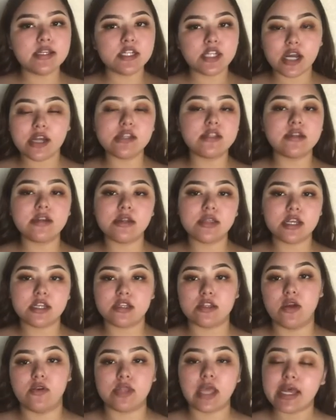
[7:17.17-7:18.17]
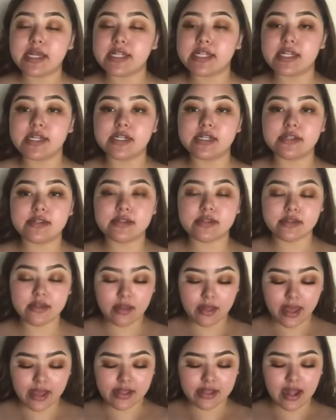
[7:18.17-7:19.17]
Drugstore, there's no testers
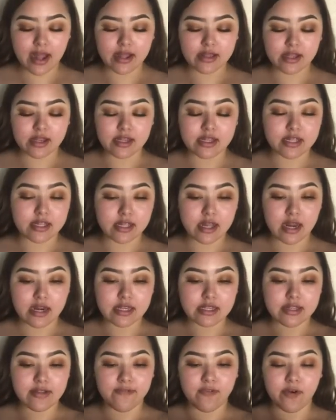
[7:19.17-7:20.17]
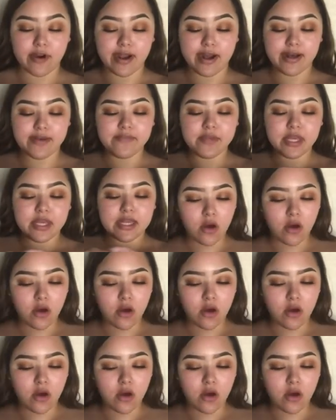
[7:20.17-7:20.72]
like that. It's not a Sephora.